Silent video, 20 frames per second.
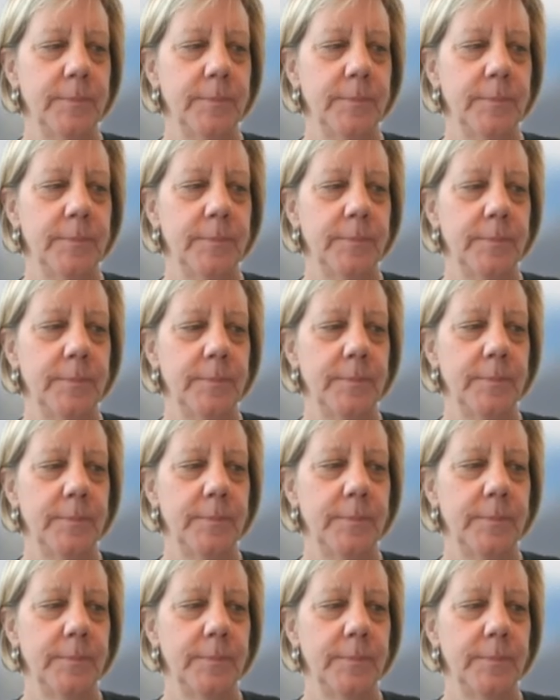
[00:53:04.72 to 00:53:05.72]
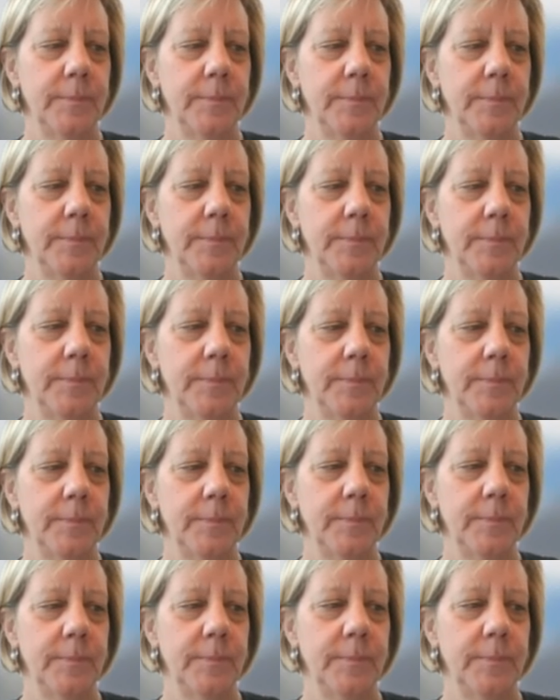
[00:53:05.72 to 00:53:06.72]

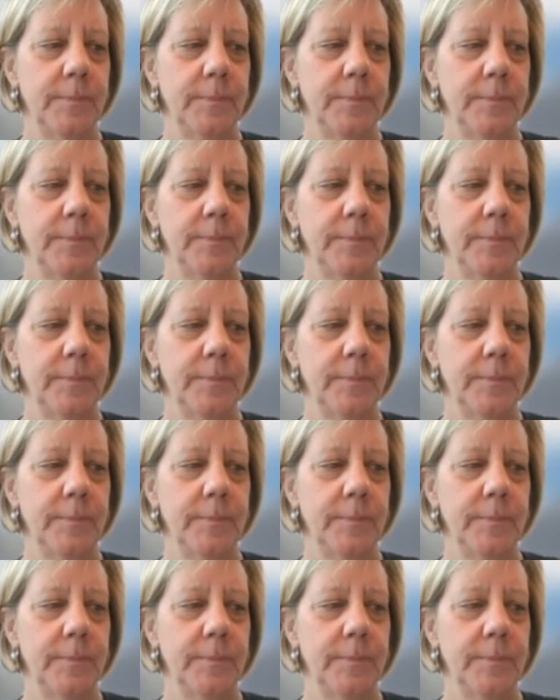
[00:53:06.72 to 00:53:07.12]
This person isn't speaking.